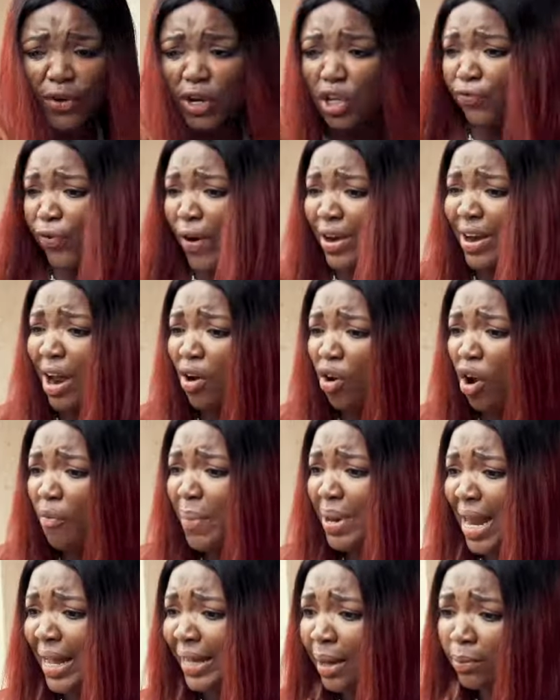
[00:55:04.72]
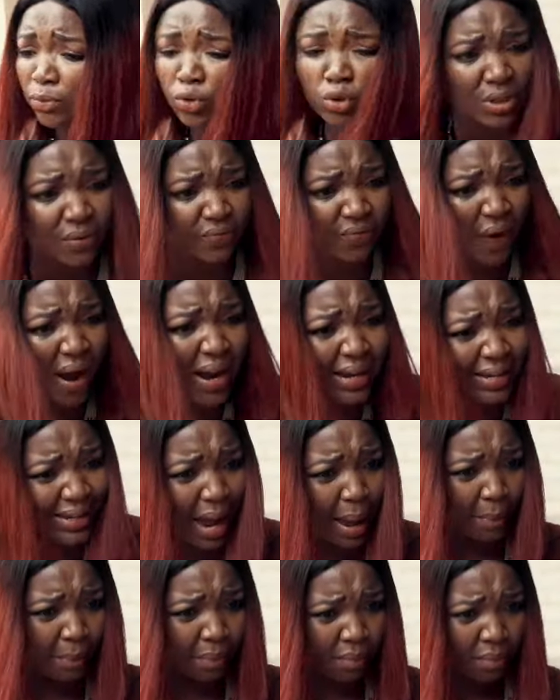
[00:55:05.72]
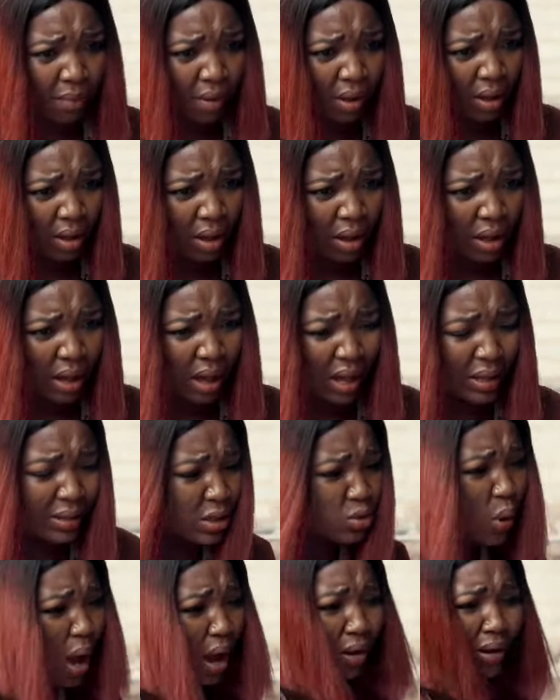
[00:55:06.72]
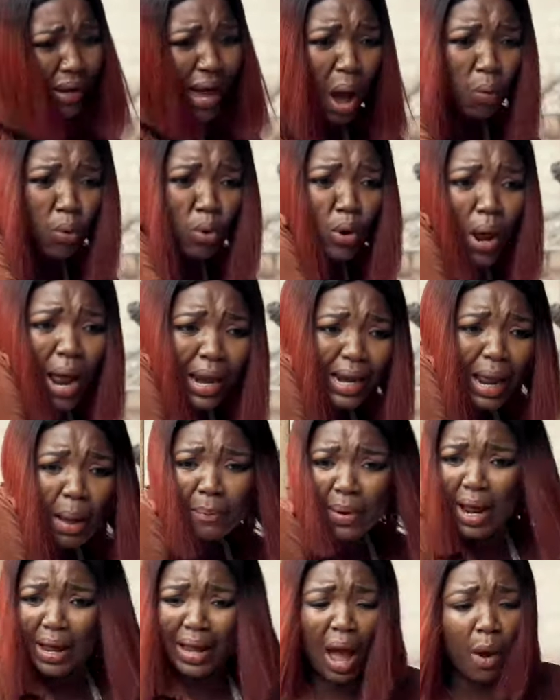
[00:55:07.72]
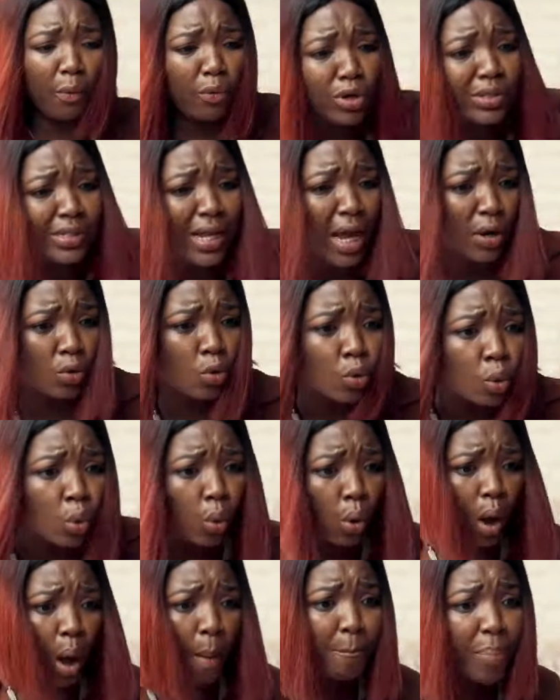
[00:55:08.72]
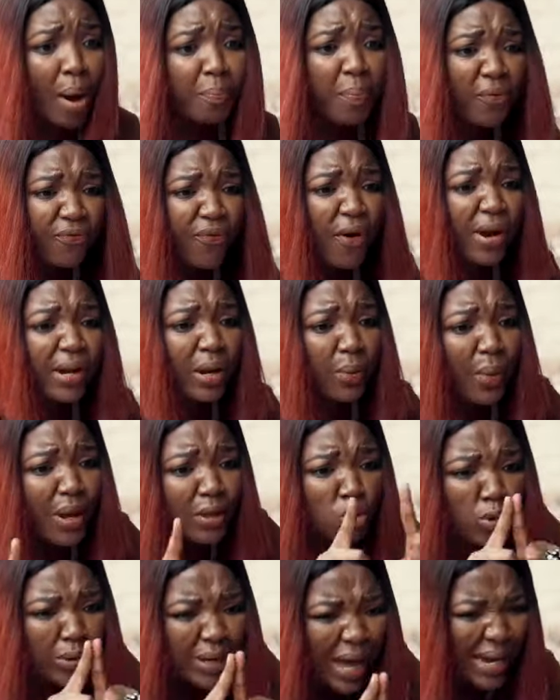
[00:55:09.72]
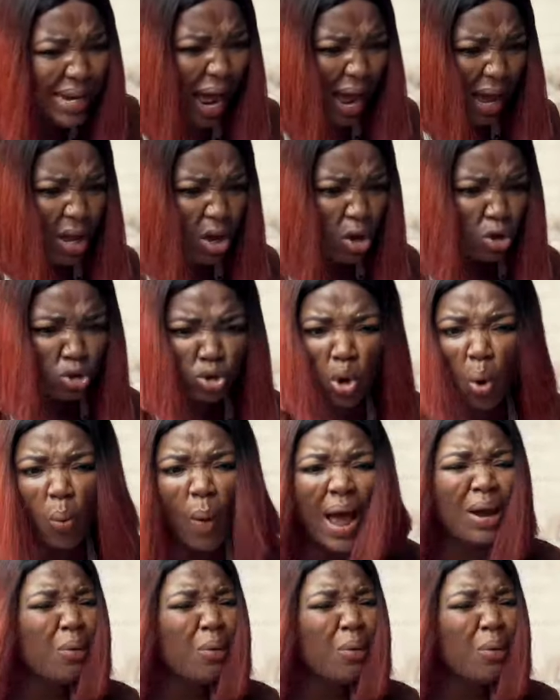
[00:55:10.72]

If not for the federal government that came to divide them. This one, Nkawuru, Anambra, Nkawuru, Enugu. But before they were together.